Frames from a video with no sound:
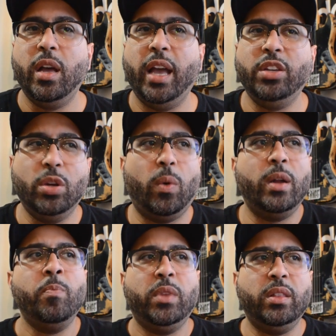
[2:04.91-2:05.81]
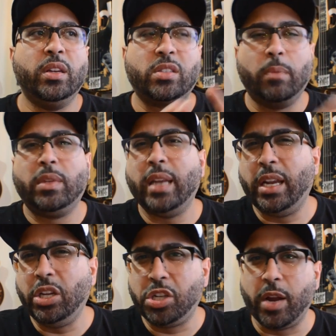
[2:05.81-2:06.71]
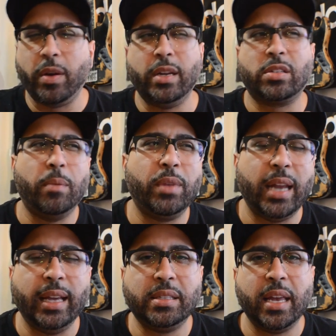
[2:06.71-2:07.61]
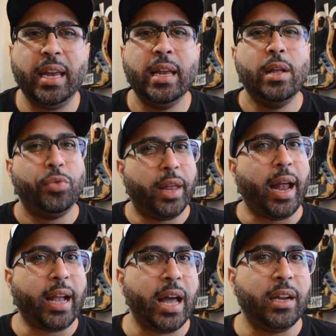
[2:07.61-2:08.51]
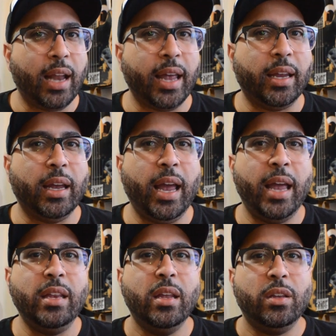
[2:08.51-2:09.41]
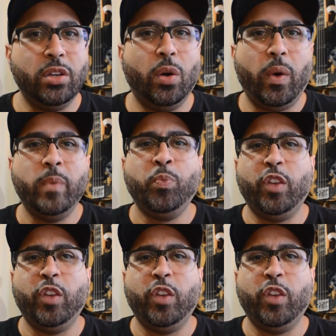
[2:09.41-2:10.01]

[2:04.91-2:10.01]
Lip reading: And you know what? There's something that he's sharing. There's something that he's saying that I kind of like. And you know what?